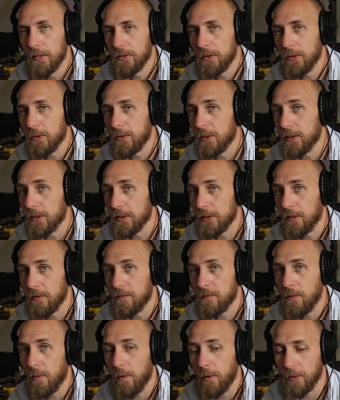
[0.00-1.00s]
to just a
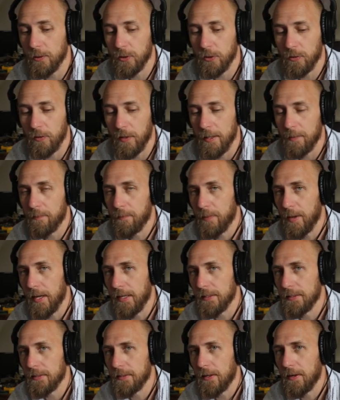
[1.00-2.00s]
4 straight
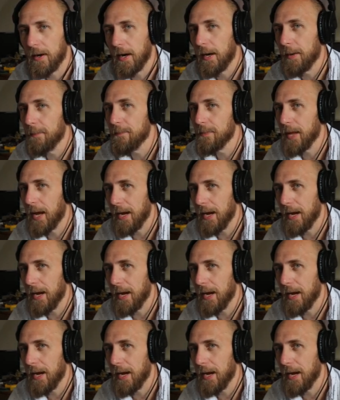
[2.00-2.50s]
base, all right?